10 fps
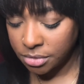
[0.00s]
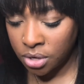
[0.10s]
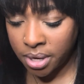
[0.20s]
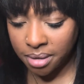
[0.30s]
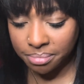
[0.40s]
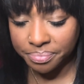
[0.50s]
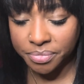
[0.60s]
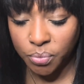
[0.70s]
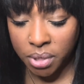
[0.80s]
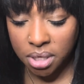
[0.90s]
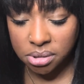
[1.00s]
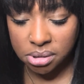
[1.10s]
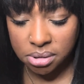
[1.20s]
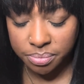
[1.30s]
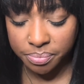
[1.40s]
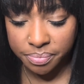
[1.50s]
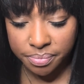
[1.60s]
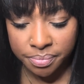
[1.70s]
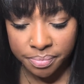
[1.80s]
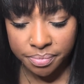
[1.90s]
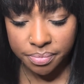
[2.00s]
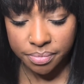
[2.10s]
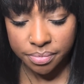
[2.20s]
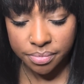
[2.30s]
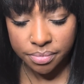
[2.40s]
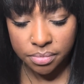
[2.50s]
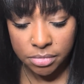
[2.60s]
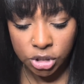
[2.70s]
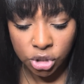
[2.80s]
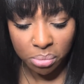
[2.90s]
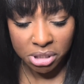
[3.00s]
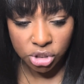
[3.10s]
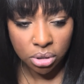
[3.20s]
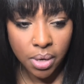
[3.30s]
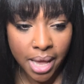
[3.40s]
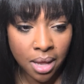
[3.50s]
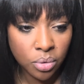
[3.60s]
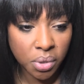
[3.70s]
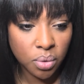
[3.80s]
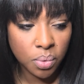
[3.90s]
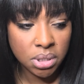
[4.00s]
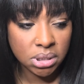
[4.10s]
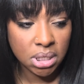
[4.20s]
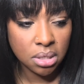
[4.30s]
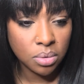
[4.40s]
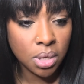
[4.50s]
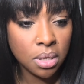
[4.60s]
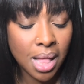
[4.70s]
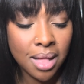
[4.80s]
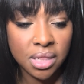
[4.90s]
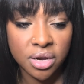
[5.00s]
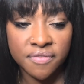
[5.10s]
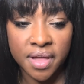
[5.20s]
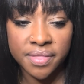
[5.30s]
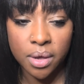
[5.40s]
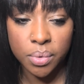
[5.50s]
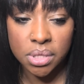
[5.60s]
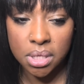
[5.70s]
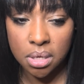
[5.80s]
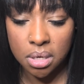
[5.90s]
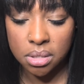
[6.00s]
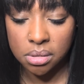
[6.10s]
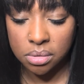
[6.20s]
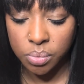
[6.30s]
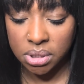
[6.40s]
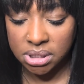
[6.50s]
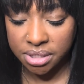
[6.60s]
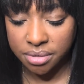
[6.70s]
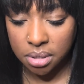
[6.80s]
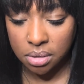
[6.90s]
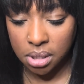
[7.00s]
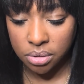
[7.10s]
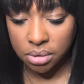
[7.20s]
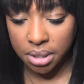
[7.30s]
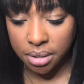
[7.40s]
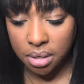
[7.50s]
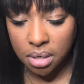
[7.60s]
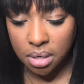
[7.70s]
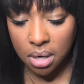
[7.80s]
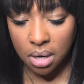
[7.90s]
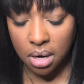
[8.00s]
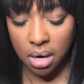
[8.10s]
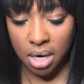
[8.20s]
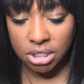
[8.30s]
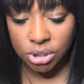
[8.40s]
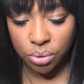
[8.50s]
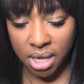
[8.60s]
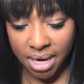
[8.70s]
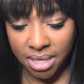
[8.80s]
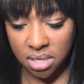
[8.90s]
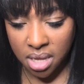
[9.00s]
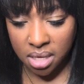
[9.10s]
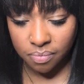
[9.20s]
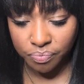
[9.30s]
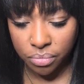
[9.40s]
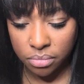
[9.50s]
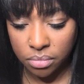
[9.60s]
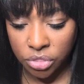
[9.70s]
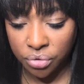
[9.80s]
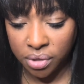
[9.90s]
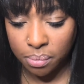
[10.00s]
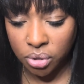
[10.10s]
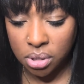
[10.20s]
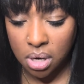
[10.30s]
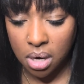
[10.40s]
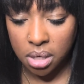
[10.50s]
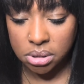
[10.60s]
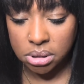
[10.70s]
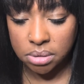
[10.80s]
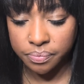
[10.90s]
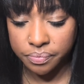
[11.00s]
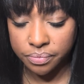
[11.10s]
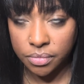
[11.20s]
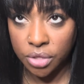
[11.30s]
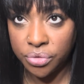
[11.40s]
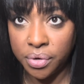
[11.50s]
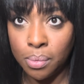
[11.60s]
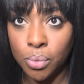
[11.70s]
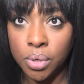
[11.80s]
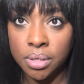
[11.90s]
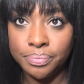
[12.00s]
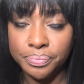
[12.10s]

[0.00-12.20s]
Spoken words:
Okay, what else? Show me Joe Alwyn. What is he? Well, I'll clarify that with the tarot a little later. All right, so can I get 3 more cards? 3 more.